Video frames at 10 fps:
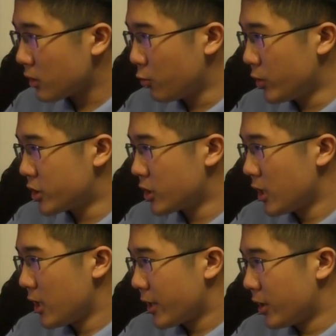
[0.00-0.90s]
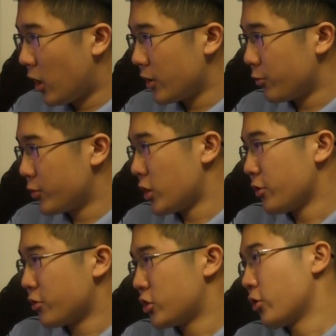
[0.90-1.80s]
which
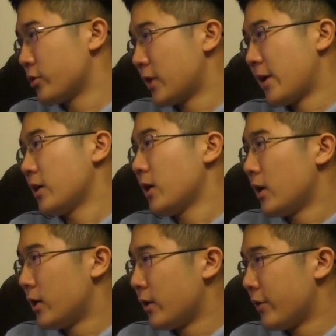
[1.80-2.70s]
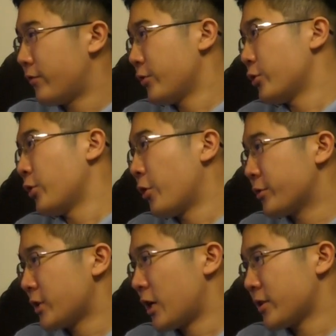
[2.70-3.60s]
also shows that if you don't own
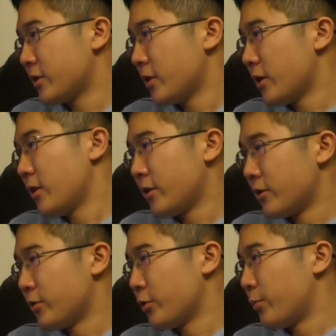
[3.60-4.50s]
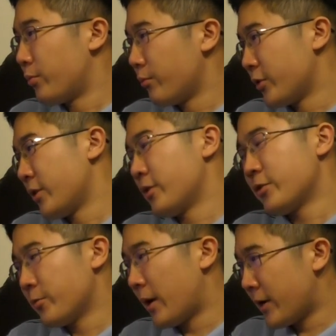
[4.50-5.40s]
stocks, you
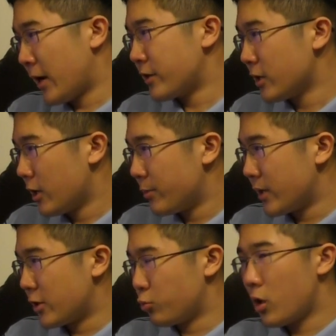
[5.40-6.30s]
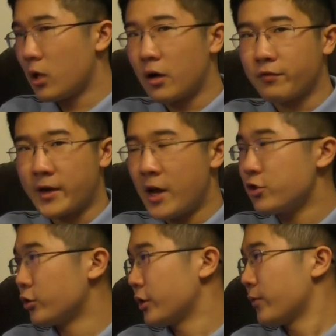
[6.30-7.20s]
might not be as well off
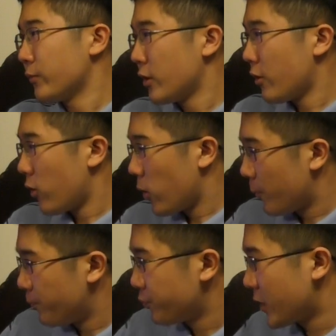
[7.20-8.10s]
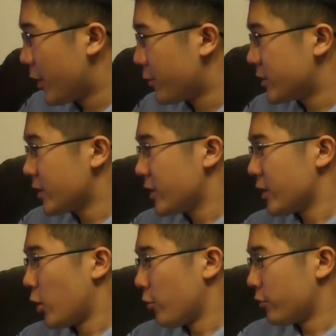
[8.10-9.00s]
financially. And we see
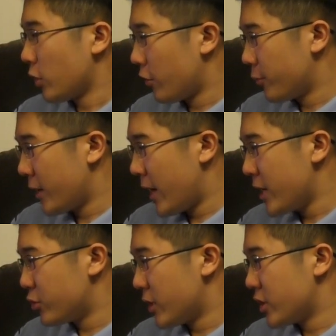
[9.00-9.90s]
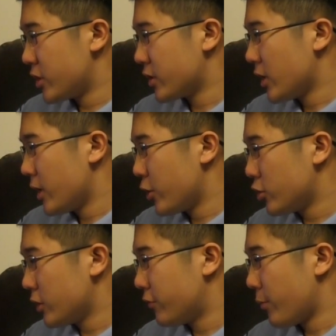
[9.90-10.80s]
here overall from the age ranges,
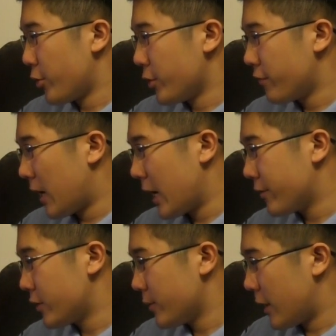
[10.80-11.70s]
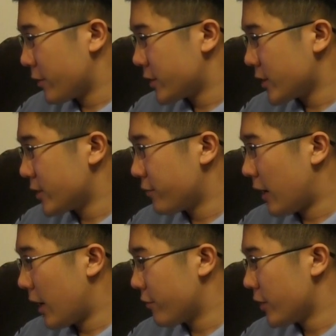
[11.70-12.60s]
usually from 35 to around
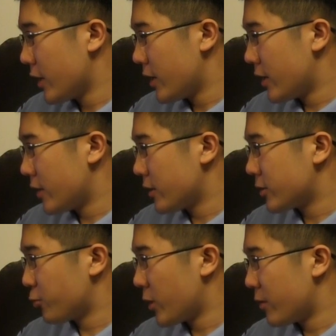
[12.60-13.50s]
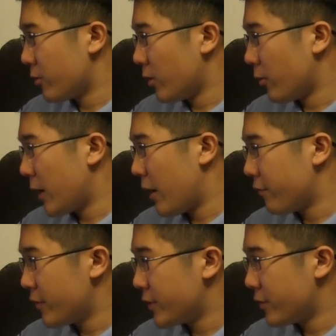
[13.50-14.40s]
65 is when around
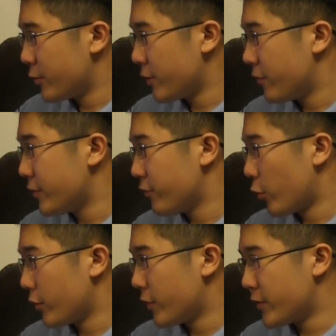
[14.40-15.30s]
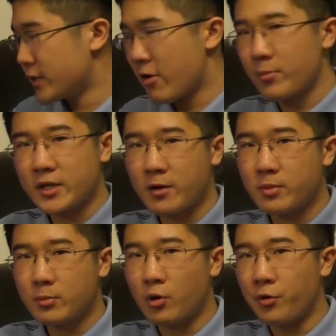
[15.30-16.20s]
54 to 57% of
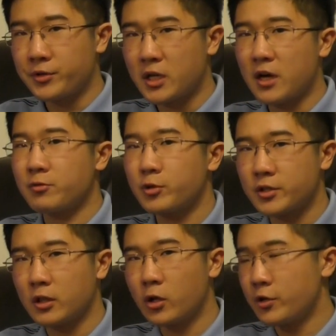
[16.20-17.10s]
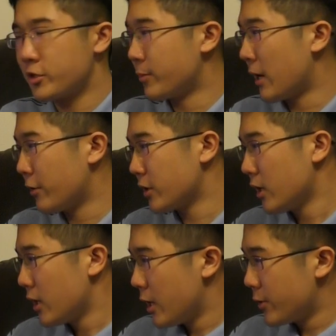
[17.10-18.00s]
people own stocks, which is the largest amount.
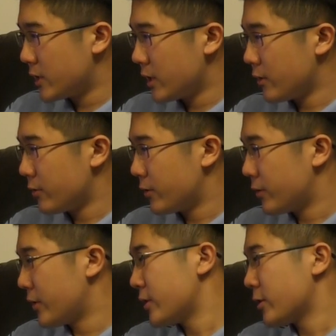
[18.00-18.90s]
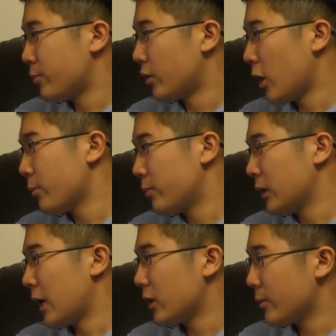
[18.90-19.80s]
We see this is
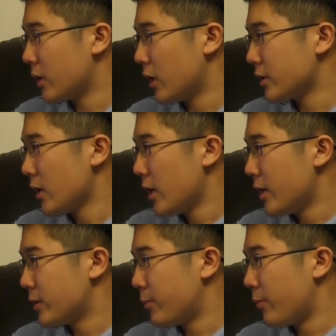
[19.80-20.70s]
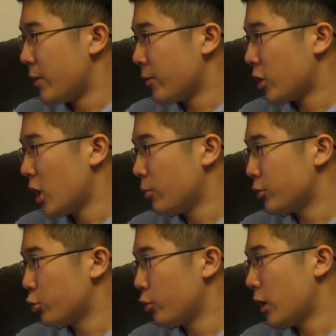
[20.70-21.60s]
likely because it's an incredible
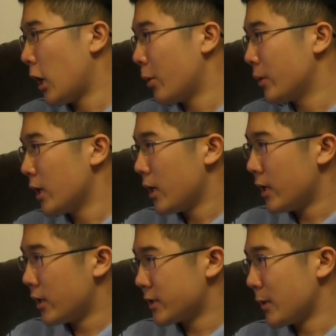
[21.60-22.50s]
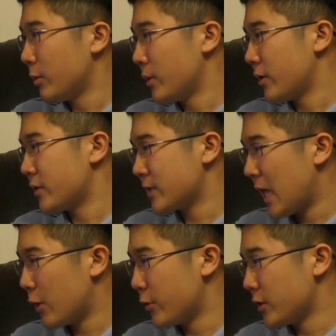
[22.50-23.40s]
tool to help supplement
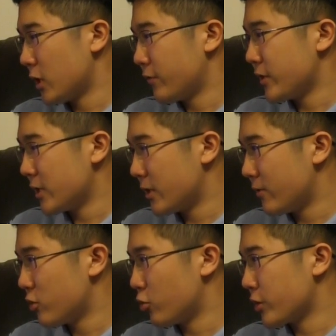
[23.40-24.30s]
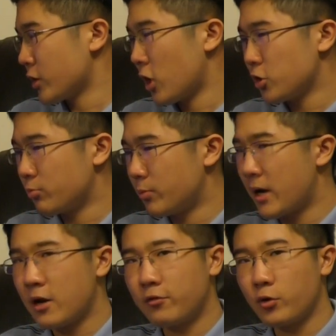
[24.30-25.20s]
salaries of these individuals and also
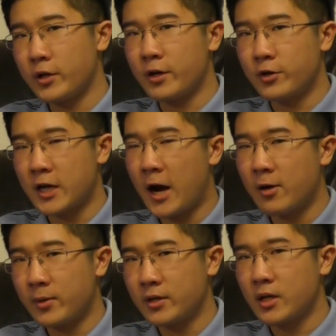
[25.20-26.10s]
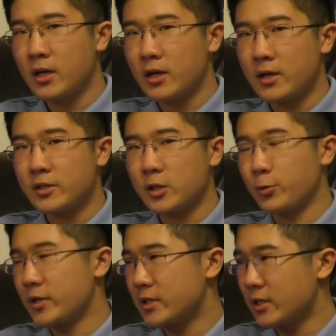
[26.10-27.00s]
prepare for their retirement. And so
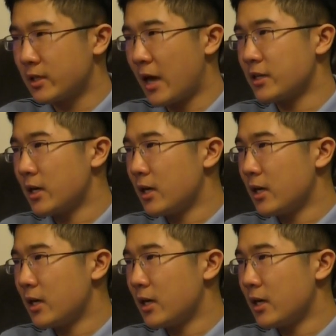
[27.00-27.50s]
we see that